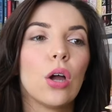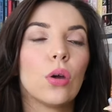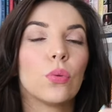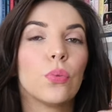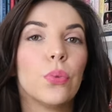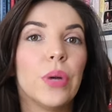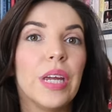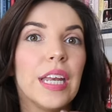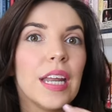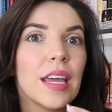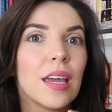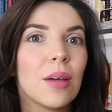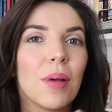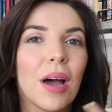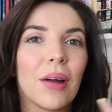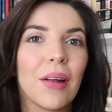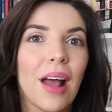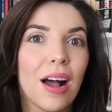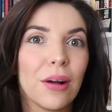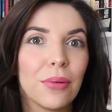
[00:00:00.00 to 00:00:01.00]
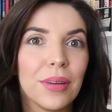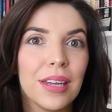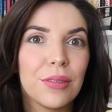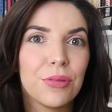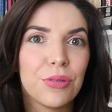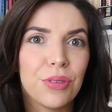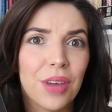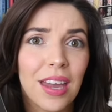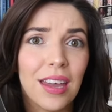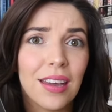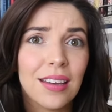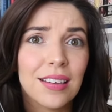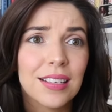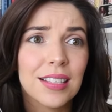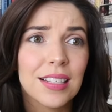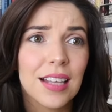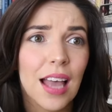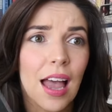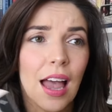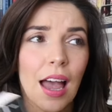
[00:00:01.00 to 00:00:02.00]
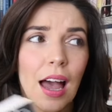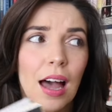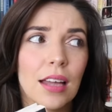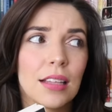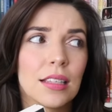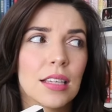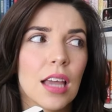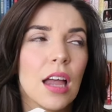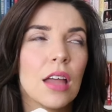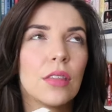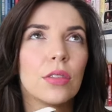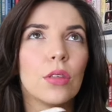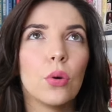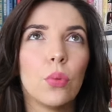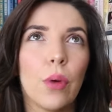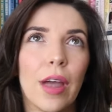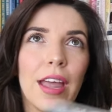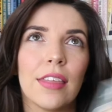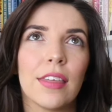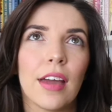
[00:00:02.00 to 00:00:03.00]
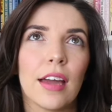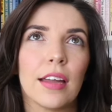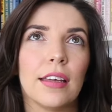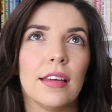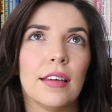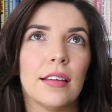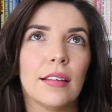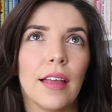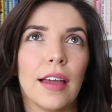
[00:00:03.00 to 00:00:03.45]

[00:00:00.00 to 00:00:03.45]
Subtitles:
reading about how he thinks and the way that he,